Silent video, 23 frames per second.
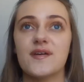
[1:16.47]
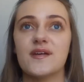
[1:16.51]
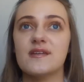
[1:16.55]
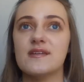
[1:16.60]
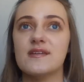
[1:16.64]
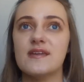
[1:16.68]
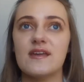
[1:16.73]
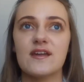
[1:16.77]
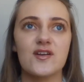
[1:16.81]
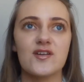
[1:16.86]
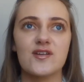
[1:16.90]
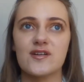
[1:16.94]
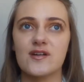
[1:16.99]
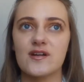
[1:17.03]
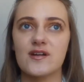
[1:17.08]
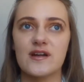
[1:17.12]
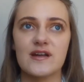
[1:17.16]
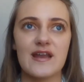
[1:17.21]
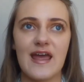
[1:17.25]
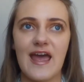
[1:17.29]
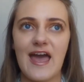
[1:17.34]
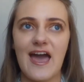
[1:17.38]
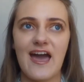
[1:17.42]
a
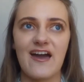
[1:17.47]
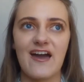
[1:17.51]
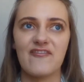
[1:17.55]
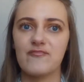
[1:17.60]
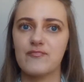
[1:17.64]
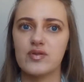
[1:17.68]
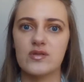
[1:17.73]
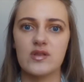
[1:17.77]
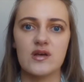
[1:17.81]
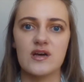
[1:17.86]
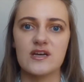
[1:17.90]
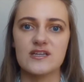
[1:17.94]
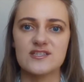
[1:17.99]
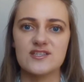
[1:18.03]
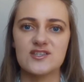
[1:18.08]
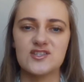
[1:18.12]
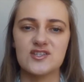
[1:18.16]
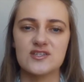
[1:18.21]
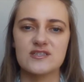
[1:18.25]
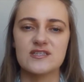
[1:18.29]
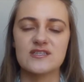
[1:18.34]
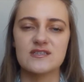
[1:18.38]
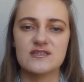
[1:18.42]
year and a half
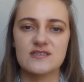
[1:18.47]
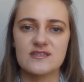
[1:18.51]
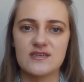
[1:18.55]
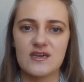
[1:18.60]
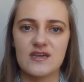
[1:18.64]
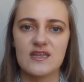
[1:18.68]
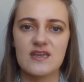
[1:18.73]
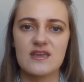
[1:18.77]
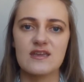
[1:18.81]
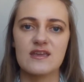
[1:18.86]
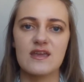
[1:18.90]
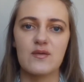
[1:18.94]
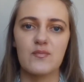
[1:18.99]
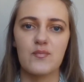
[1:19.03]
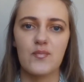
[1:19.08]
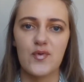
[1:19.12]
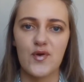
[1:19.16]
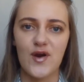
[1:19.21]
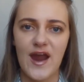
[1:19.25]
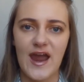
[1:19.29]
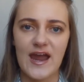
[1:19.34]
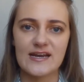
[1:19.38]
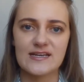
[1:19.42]
plus just studying and
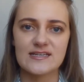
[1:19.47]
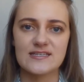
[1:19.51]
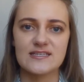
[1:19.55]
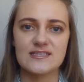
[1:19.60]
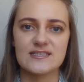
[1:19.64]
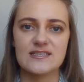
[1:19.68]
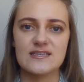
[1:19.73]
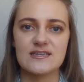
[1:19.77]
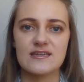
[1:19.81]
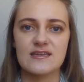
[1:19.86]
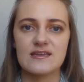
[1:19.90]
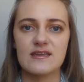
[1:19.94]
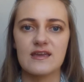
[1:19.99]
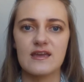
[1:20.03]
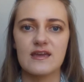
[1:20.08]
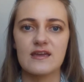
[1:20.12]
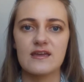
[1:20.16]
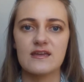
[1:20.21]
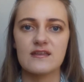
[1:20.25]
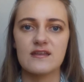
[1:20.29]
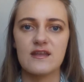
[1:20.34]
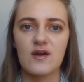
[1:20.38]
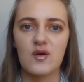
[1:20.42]

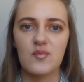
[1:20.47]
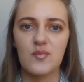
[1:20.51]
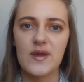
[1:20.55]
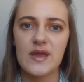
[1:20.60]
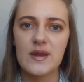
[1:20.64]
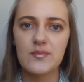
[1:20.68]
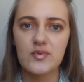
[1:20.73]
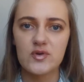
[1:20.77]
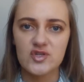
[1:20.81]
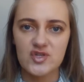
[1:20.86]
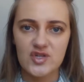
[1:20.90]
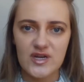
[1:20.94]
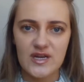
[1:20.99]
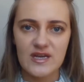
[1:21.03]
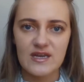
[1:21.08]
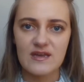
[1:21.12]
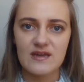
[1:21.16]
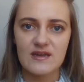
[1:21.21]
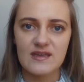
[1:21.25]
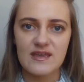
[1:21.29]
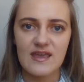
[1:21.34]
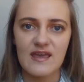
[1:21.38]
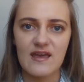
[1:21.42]
practicing in a paper
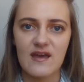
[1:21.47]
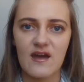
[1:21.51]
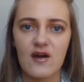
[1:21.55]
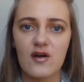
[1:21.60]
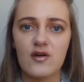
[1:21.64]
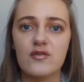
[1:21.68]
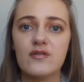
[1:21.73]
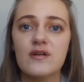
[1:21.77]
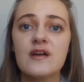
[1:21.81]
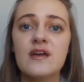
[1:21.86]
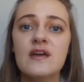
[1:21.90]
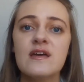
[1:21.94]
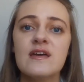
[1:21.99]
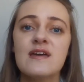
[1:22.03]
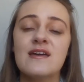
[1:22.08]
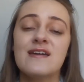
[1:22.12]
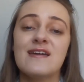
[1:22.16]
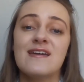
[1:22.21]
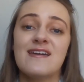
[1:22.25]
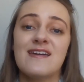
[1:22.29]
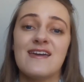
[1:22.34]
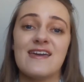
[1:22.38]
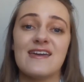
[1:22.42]
trading account
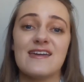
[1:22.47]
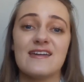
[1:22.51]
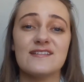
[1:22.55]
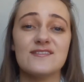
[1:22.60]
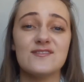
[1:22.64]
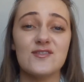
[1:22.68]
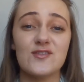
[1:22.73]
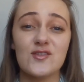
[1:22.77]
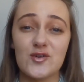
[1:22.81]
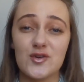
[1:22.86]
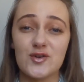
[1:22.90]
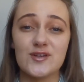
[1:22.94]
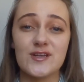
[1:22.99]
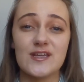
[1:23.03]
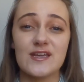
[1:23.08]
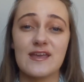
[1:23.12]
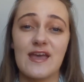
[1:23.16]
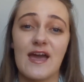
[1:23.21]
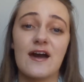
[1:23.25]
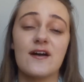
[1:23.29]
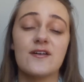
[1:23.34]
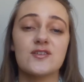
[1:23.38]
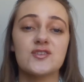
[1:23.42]
and
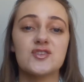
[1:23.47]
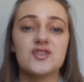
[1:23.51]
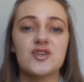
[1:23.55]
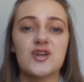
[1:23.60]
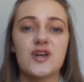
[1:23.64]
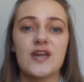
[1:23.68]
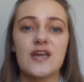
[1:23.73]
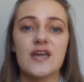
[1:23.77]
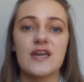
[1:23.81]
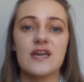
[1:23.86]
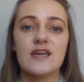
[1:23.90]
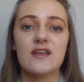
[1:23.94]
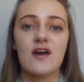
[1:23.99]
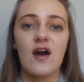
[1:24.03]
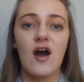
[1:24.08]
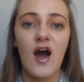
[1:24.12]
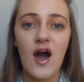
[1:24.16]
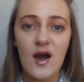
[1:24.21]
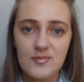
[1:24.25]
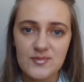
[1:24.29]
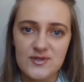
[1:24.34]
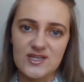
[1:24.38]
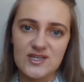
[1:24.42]
learning how to trade
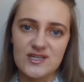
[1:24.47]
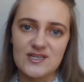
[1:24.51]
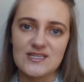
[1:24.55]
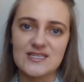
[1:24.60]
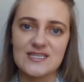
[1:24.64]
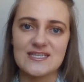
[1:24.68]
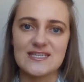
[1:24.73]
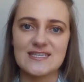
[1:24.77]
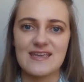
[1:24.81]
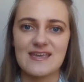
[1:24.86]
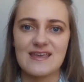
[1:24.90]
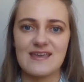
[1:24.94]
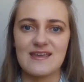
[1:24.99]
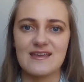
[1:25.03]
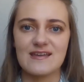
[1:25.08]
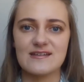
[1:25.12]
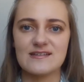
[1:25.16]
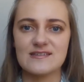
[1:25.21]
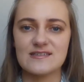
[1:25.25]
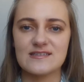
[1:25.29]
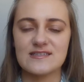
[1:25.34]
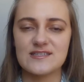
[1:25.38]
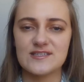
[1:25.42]
options.
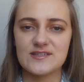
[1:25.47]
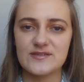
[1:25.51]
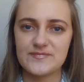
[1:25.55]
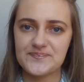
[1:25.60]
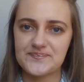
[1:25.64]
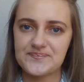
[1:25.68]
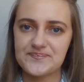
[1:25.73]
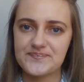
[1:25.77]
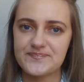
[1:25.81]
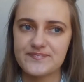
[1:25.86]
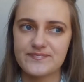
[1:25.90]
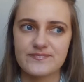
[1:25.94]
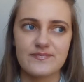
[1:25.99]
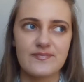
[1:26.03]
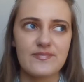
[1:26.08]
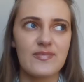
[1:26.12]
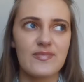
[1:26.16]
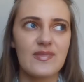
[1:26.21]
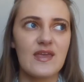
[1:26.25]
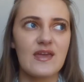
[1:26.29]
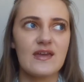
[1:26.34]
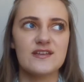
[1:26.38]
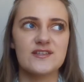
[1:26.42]
And
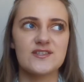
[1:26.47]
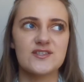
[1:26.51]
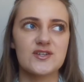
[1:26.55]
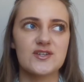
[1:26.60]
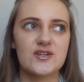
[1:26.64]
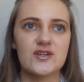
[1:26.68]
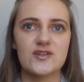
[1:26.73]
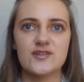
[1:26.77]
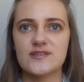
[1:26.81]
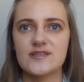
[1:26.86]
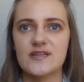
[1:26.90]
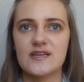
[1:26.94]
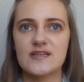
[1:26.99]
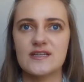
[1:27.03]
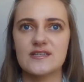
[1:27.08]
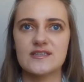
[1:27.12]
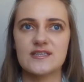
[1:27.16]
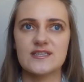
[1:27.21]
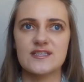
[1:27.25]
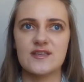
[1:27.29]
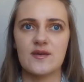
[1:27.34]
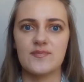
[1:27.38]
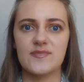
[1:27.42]
it turned
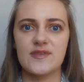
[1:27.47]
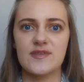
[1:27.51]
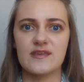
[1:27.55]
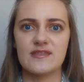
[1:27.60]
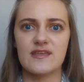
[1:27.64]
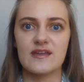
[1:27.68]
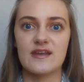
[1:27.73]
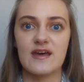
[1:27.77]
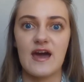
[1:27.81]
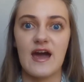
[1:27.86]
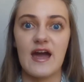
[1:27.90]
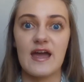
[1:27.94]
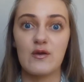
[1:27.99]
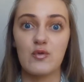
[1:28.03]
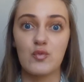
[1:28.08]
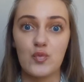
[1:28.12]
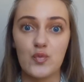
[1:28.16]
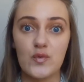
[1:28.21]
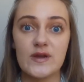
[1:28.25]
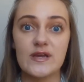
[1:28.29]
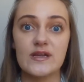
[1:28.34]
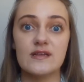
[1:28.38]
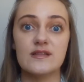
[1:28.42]
into something that I
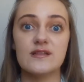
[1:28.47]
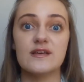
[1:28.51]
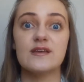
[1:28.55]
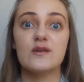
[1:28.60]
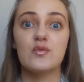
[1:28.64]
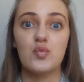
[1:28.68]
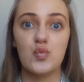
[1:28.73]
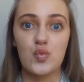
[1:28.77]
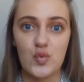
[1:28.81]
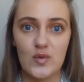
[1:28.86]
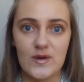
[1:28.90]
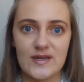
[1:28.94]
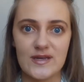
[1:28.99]
really